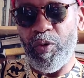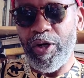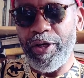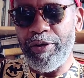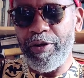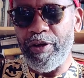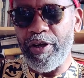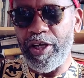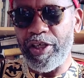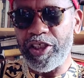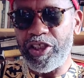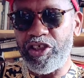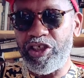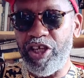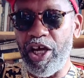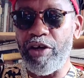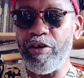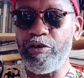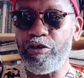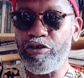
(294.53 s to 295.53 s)
when uh,
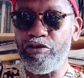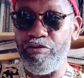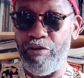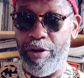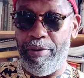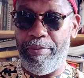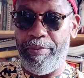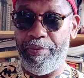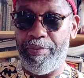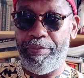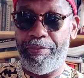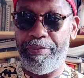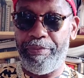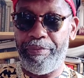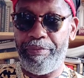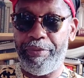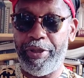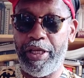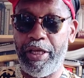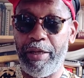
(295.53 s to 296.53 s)
Donald Trump
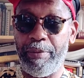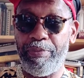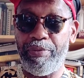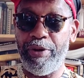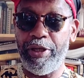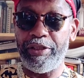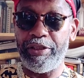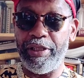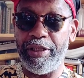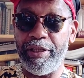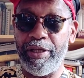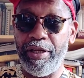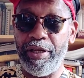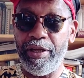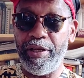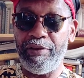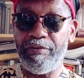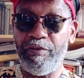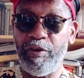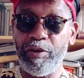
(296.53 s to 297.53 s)
became president,
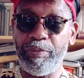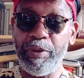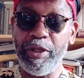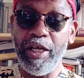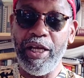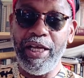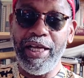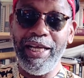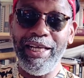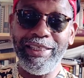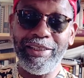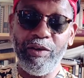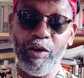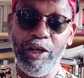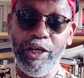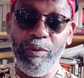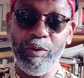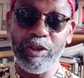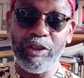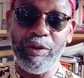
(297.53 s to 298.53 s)
his first his
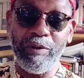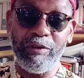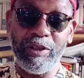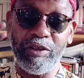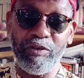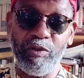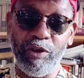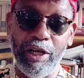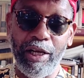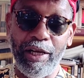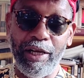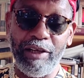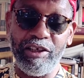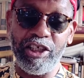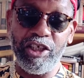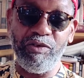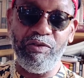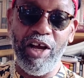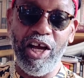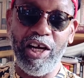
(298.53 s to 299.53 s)
he was
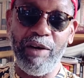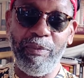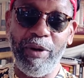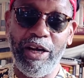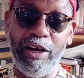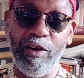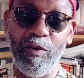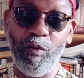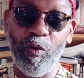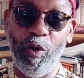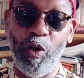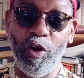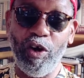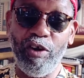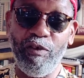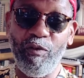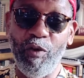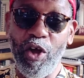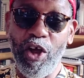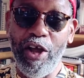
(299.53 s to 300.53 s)
surrounded by a wall
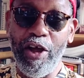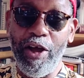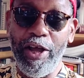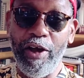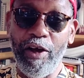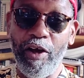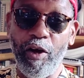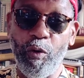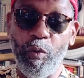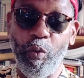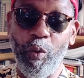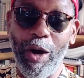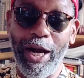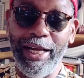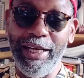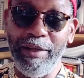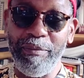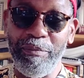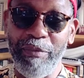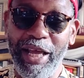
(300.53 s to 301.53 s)
of
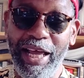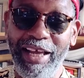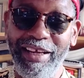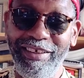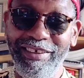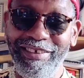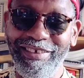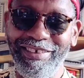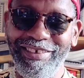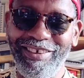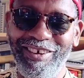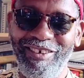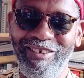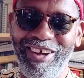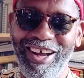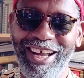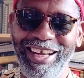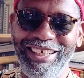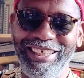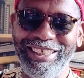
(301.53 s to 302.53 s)
white men,
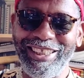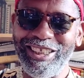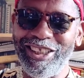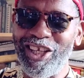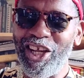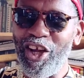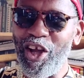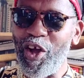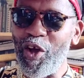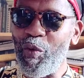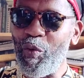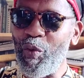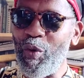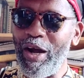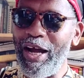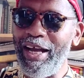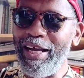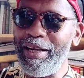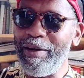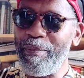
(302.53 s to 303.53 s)
right?
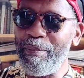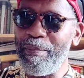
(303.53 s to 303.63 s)
white